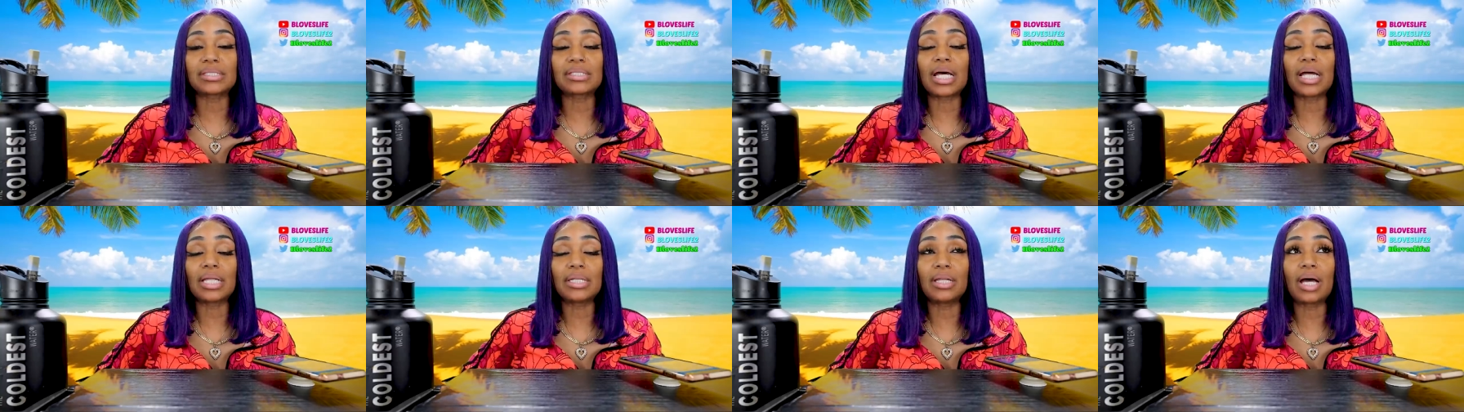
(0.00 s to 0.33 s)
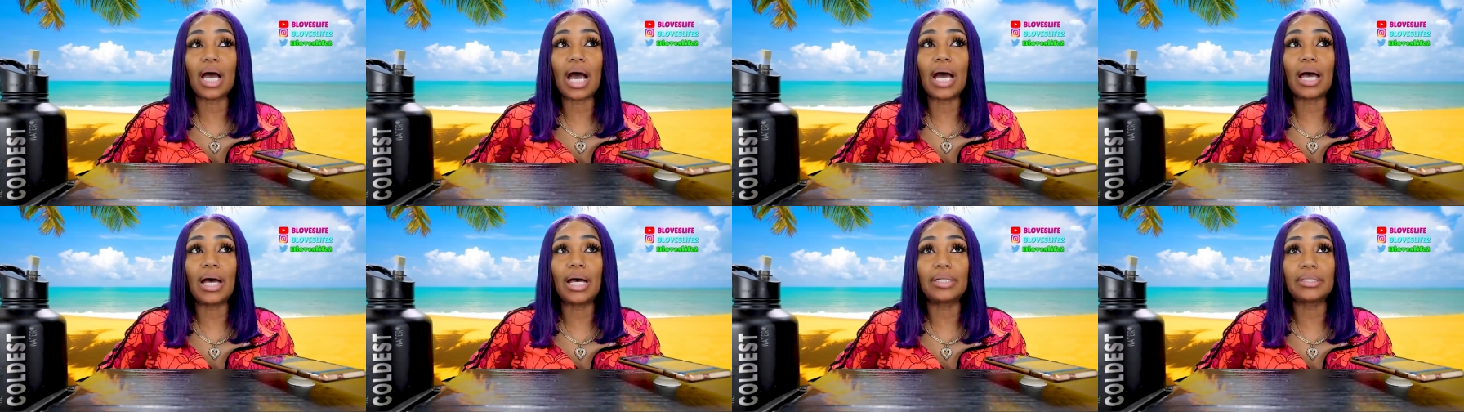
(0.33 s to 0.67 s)
And I,
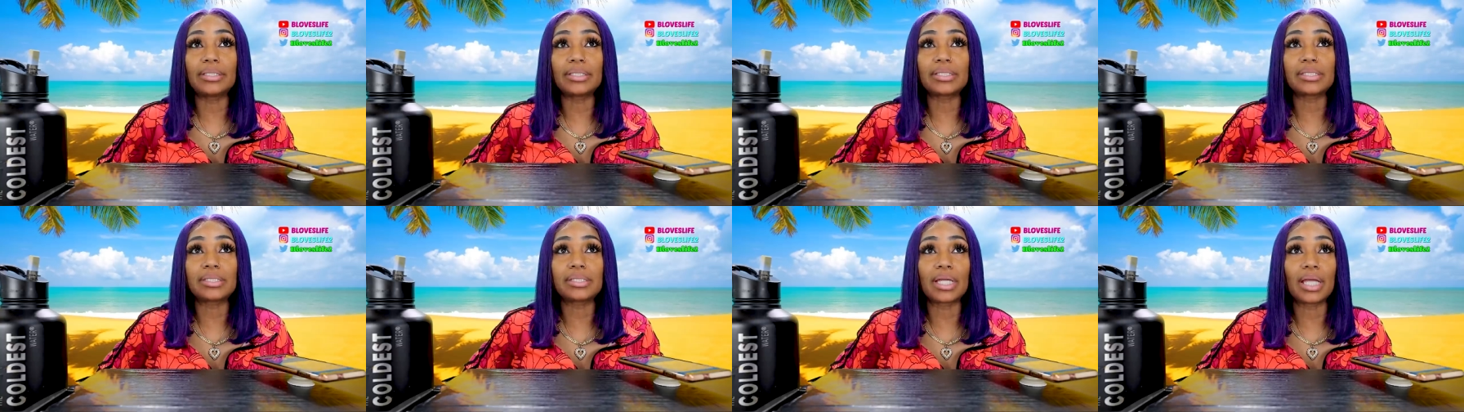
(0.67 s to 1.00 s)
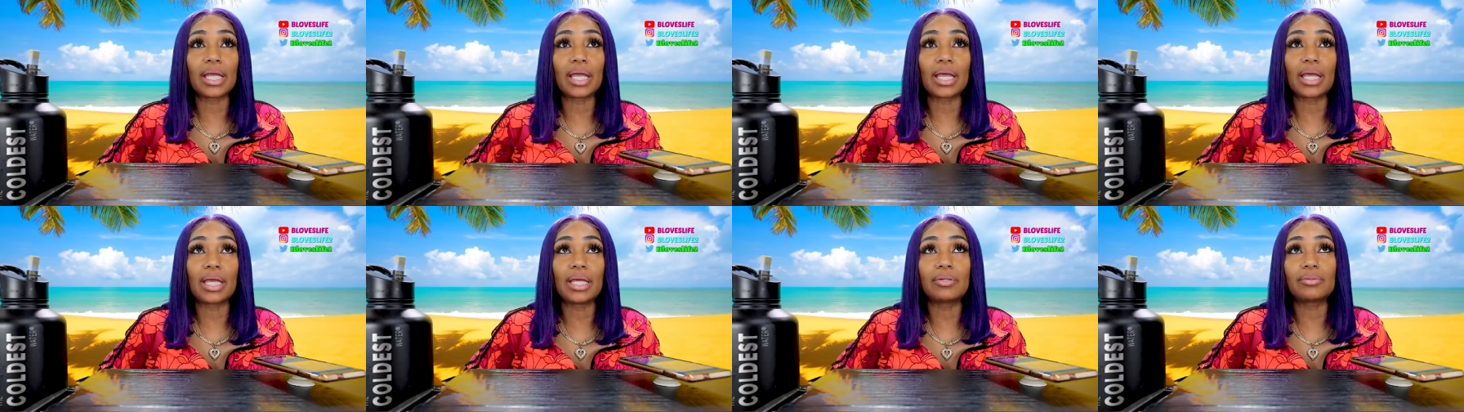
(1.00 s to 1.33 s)
I
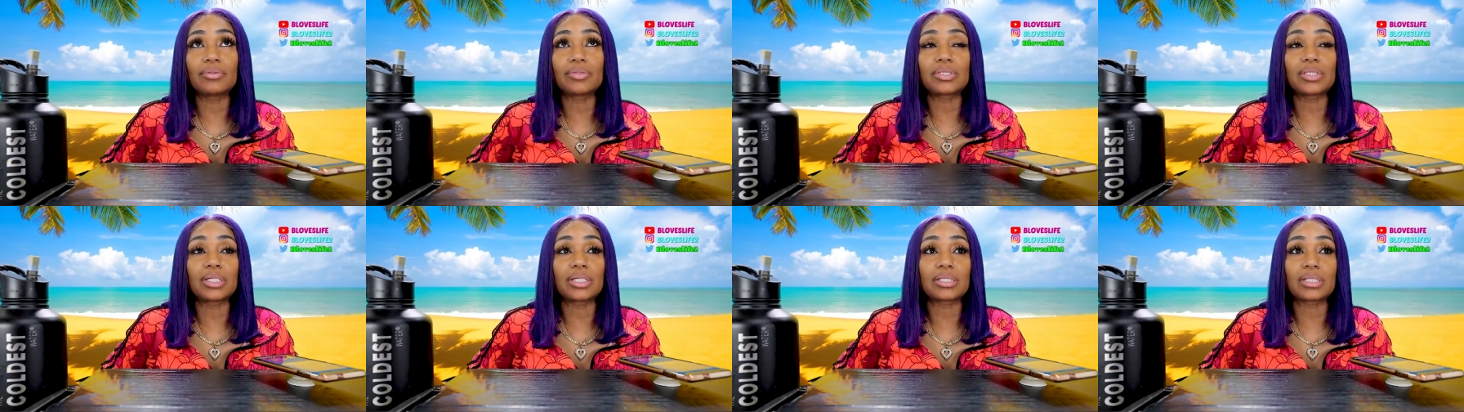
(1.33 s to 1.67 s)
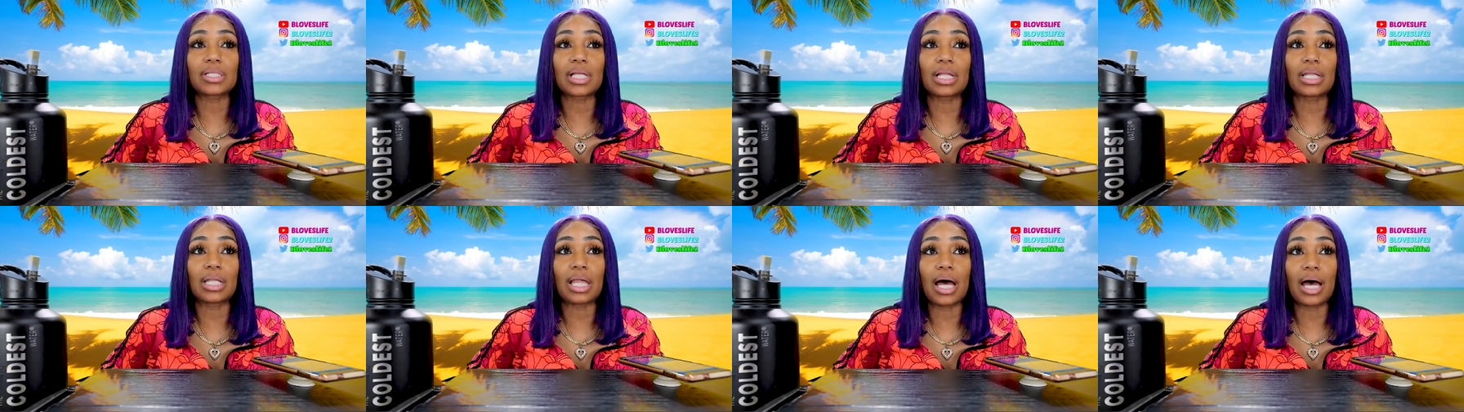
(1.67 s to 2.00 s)
understand it was just
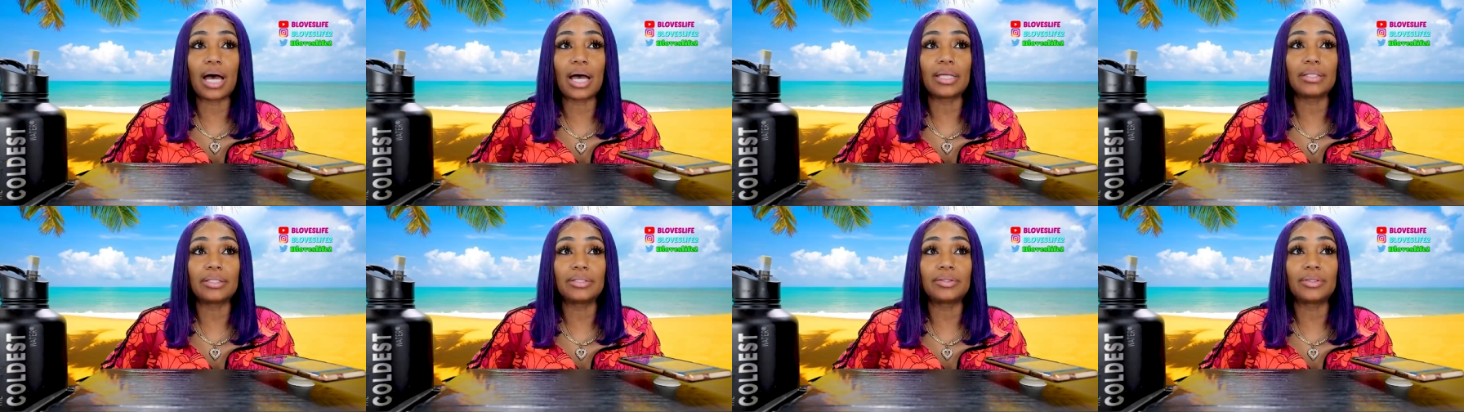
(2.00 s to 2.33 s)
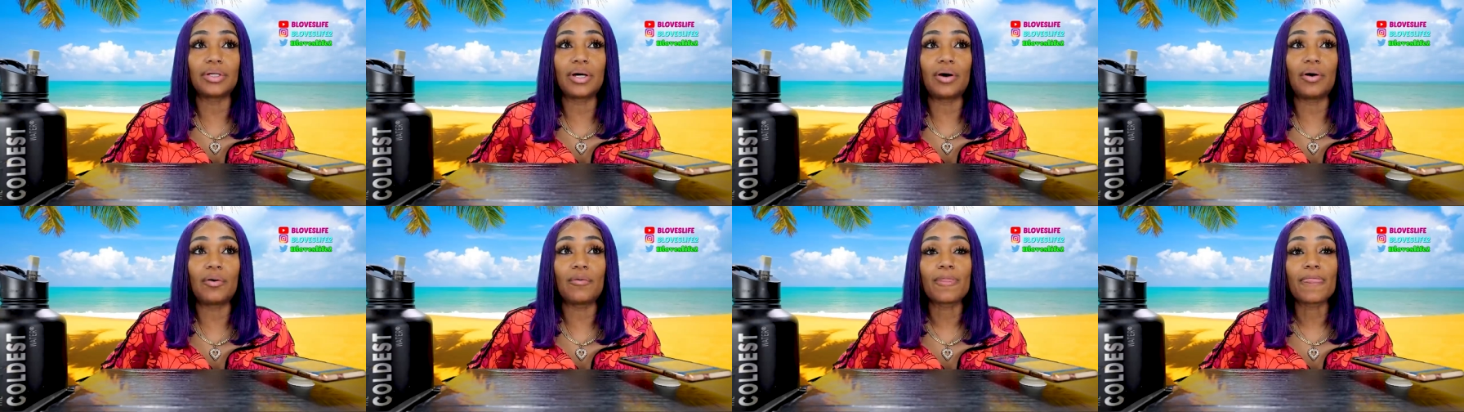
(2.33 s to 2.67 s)
a lot, you
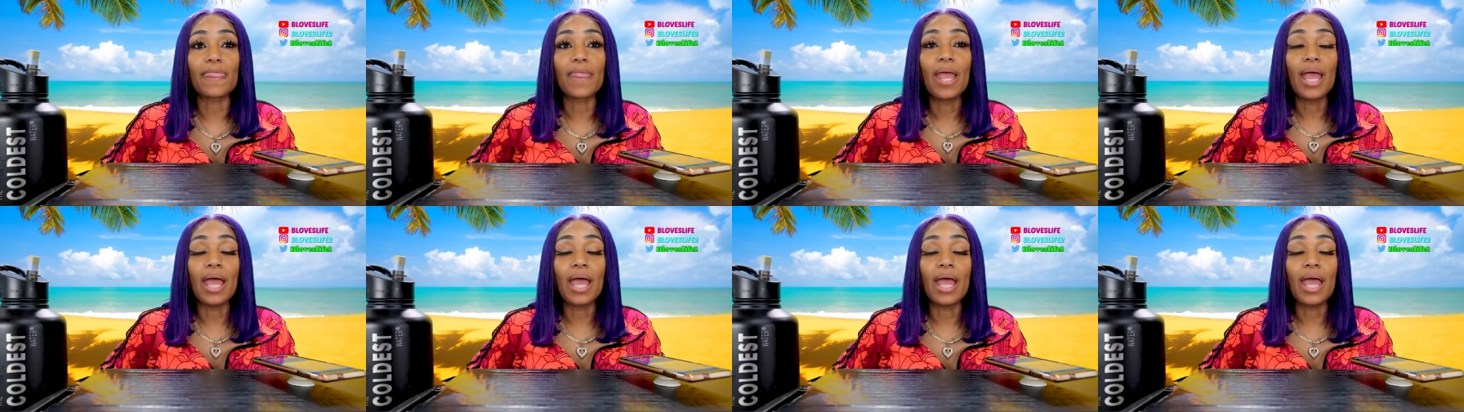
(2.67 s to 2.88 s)
know,